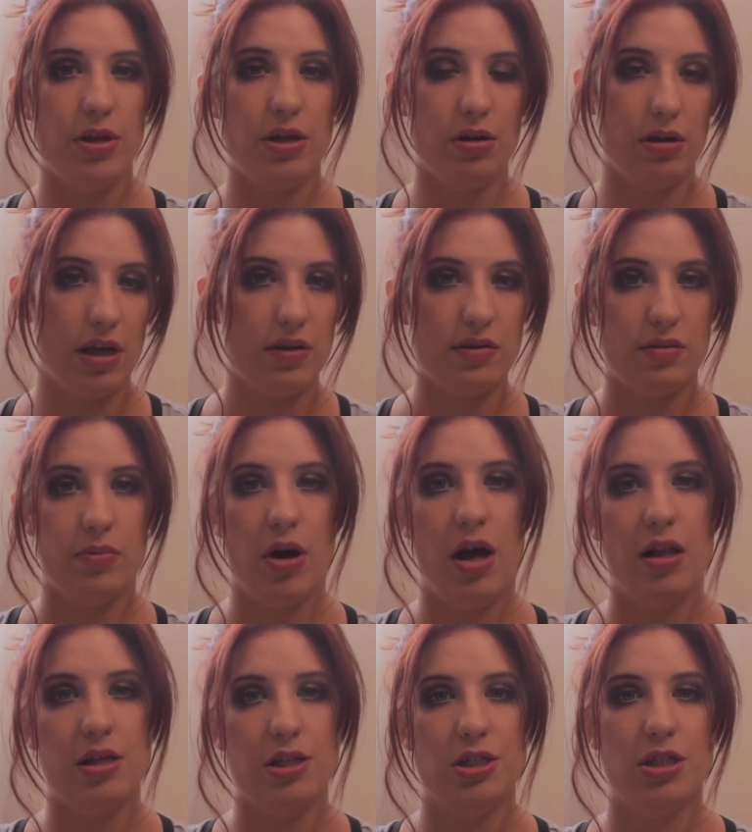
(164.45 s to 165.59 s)
that your nails are
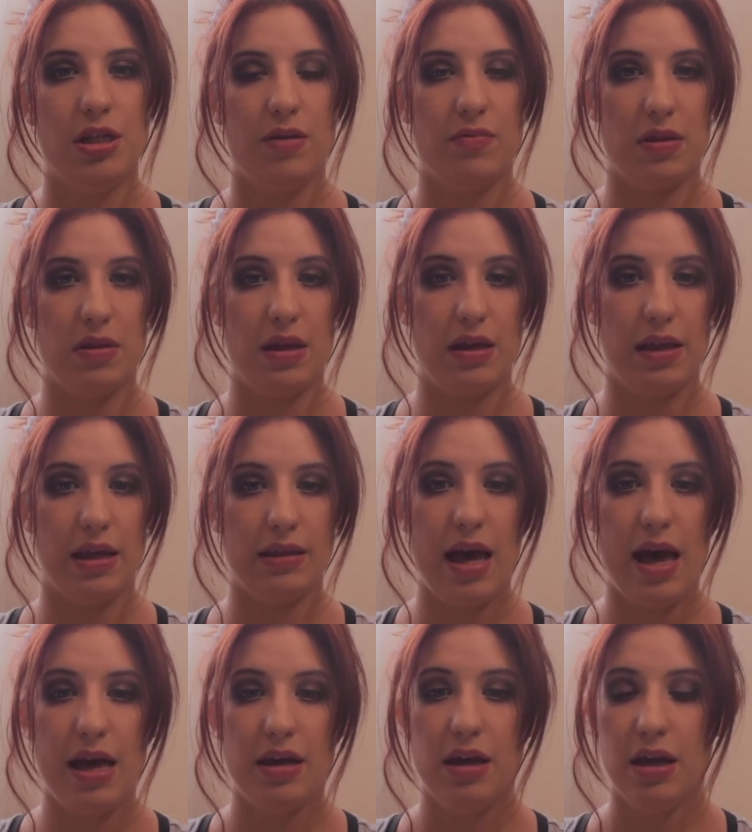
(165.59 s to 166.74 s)
polished and everything like
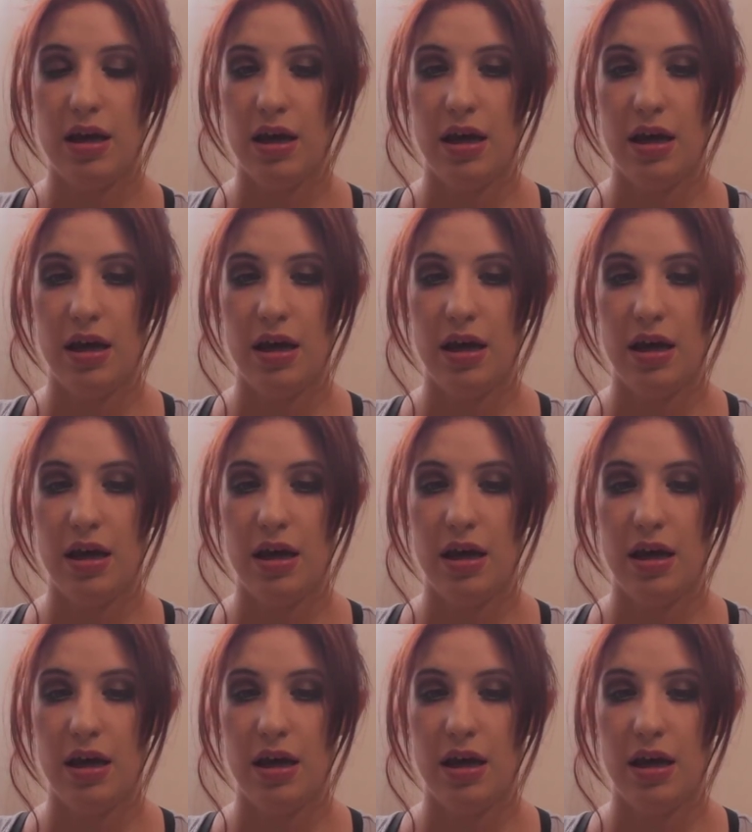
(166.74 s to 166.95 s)
that.